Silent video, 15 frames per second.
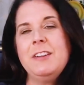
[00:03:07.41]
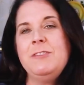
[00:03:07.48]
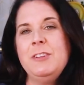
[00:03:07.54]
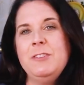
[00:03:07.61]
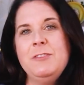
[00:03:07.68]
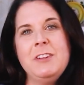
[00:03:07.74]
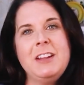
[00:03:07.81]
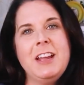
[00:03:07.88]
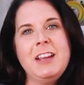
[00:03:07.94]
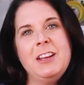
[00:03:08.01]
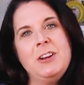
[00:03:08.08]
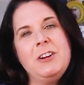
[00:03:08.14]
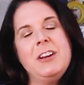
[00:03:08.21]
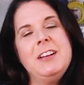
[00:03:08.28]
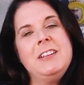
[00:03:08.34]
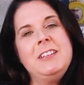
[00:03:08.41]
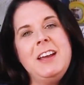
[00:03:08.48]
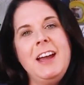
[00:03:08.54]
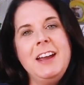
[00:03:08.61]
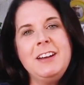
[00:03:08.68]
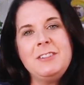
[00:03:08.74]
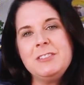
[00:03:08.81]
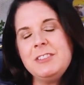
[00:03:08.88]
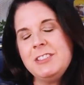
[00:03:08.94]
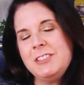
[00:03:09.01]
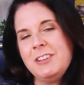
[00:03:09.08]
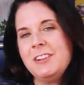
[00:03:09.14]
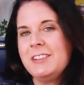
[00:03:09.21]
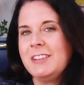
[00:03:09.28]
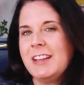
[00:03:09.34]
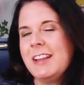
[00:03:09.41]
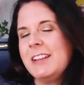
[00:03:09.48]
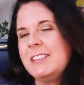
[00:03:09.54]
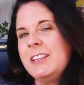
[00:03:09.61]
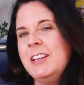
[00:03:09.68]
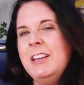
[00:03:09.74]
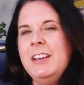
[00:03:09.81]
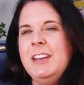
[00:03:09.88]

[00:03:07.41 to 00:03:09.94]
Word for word: if you feel like you're entitled to certain things.